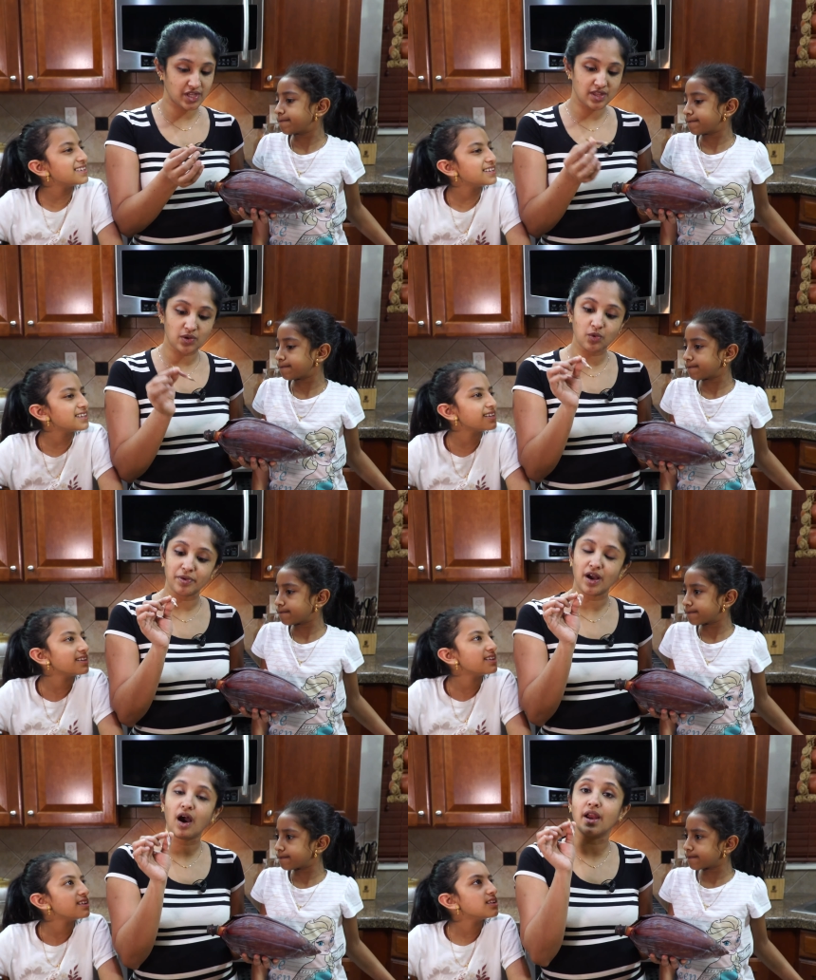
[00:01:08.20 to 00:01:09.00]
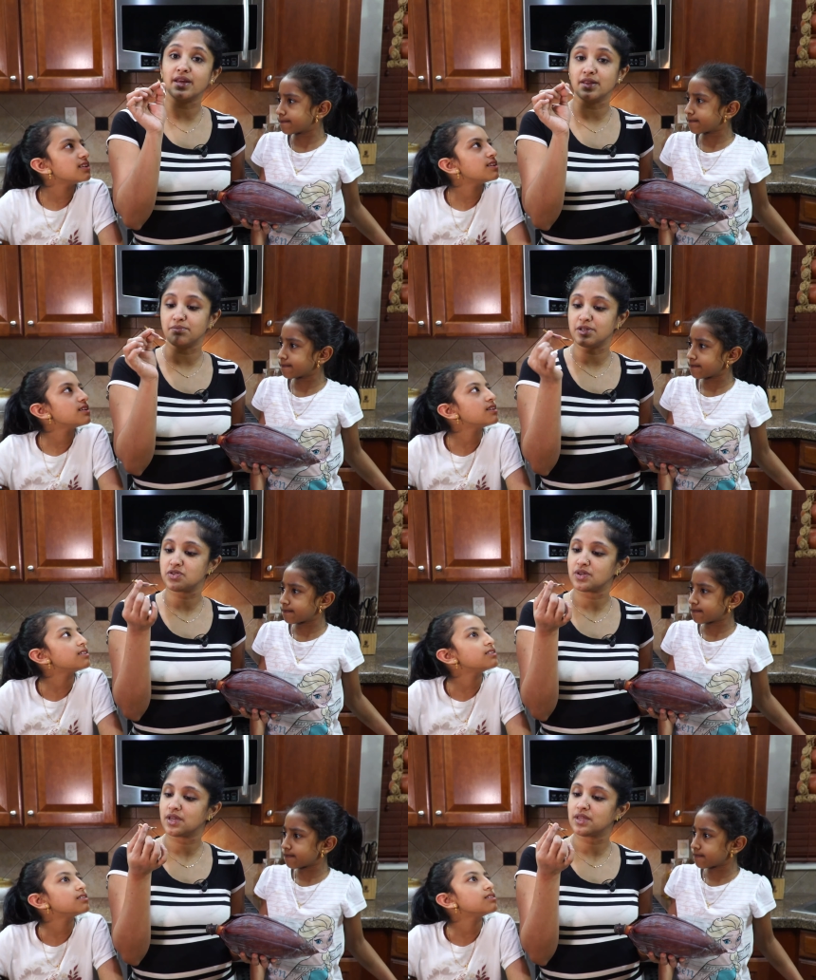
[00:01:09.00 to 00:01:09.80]
Speaker 1: tree there will be honey in
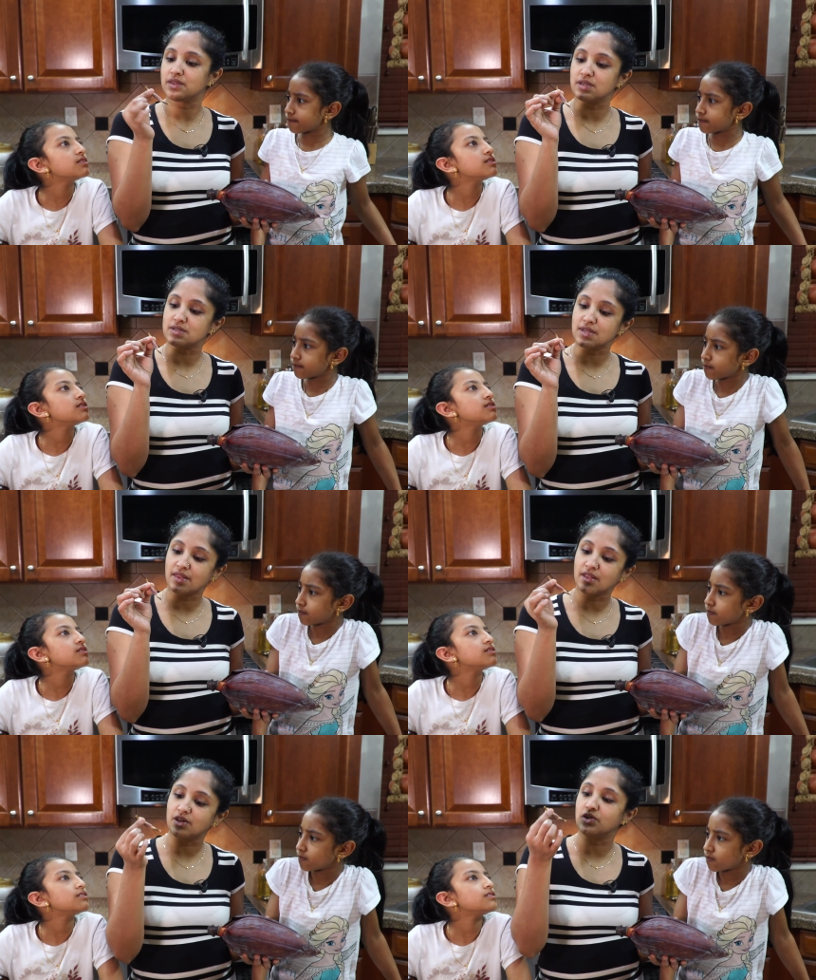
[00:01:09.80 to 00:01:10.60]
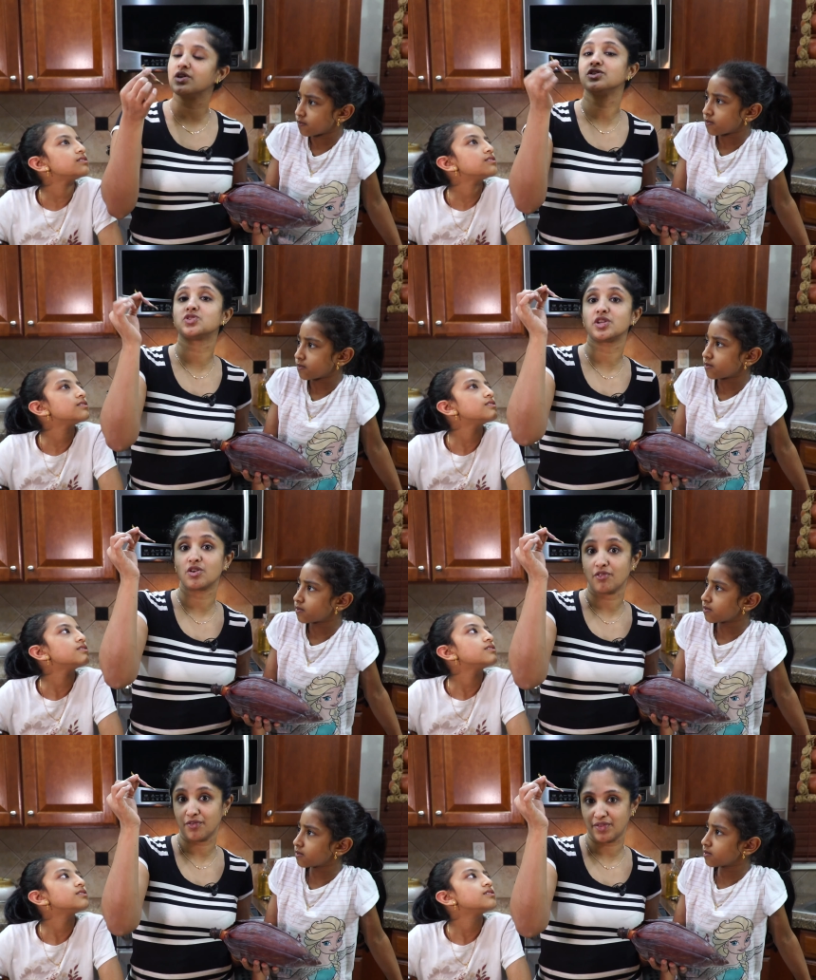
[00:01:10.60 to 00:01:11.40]
between in this and then you can
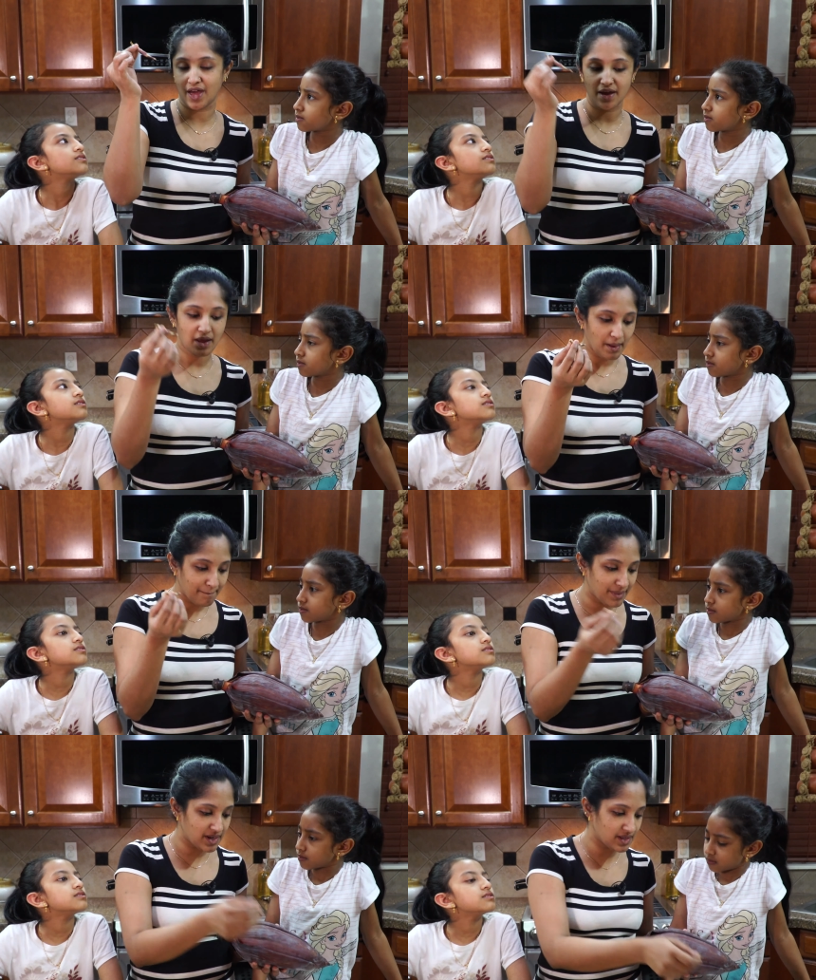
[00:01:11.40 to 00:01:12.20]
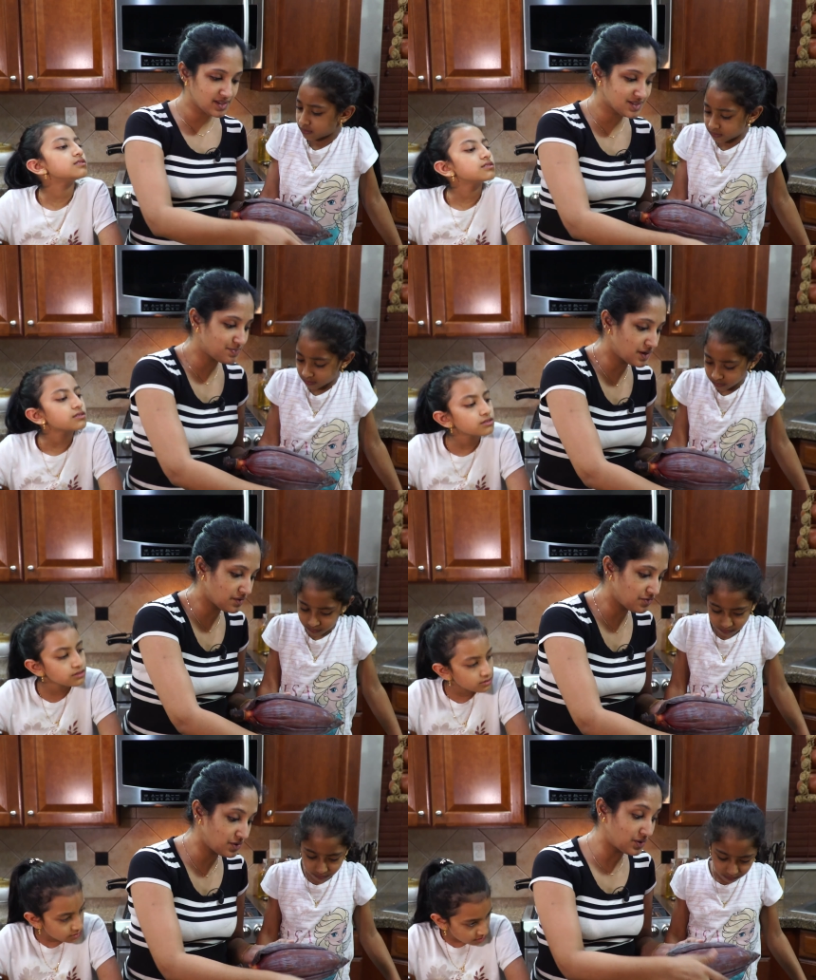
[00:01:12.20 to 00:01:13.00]
drink off of that but it's
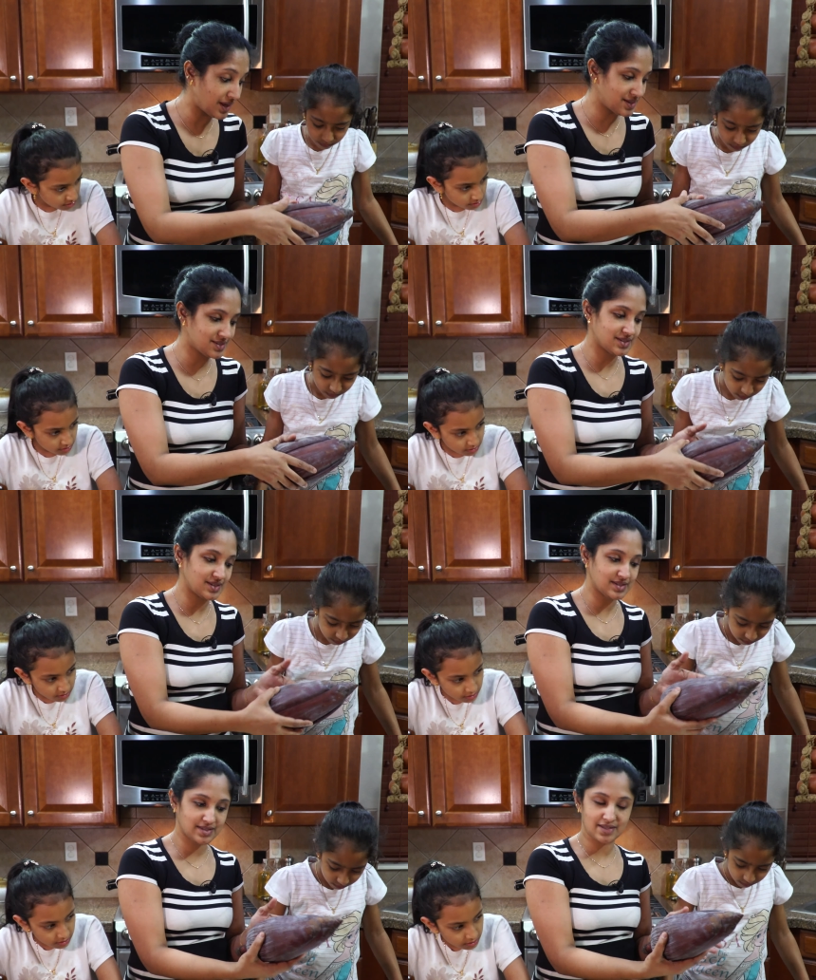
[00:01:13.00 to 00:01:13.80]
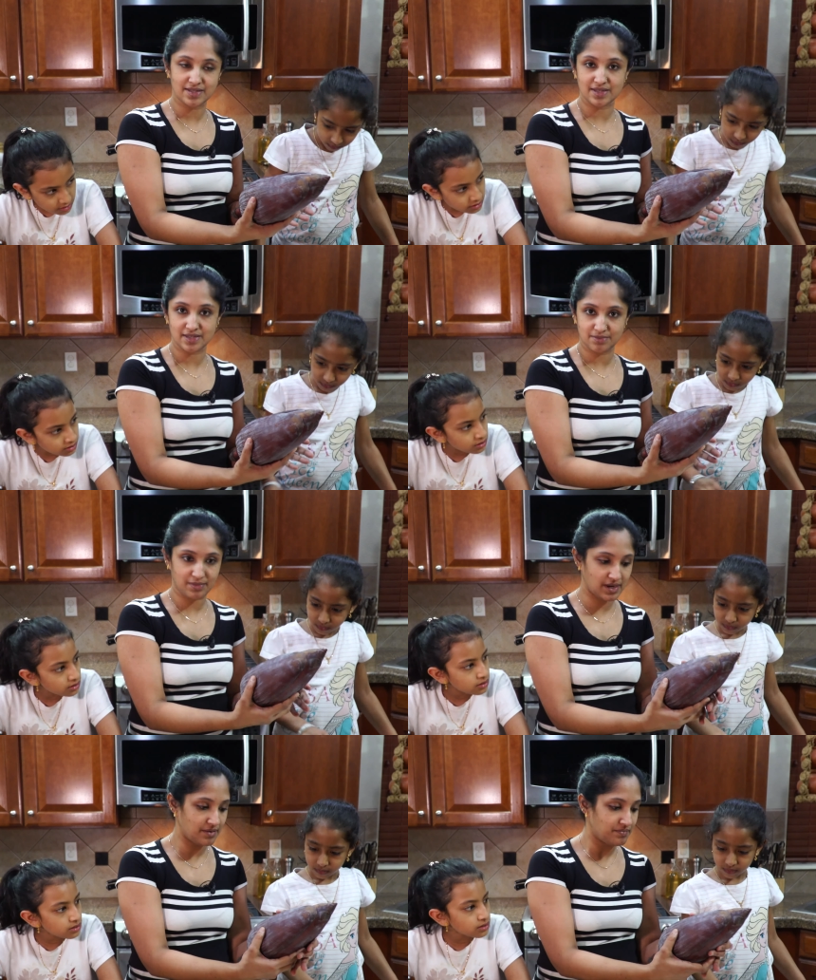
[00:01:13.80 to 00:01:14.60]
been a few days since this has
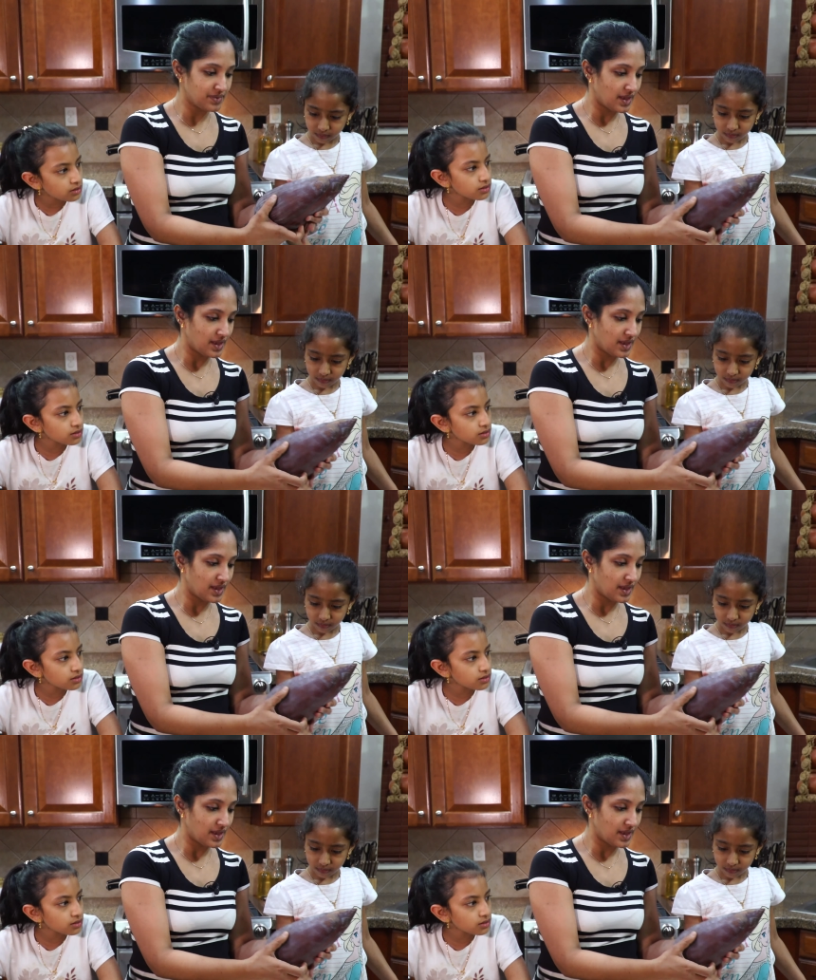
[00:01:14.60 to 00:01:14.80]
been